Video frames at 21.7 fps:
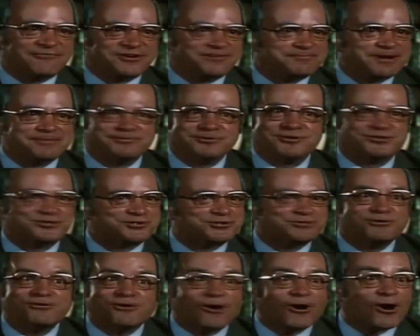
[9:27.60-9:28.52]
the way I've
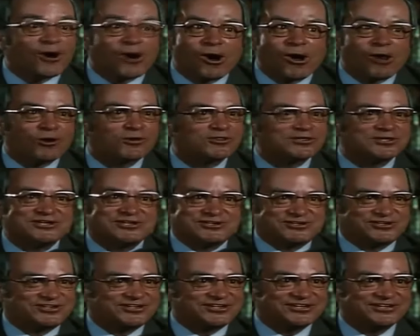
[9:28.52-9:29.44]
remembered you all
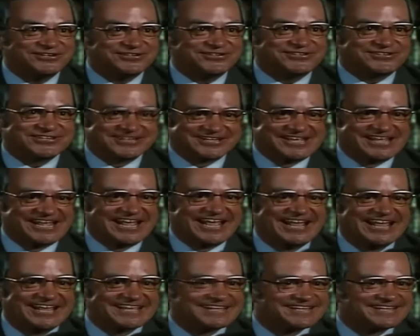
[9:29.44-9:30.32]
these years.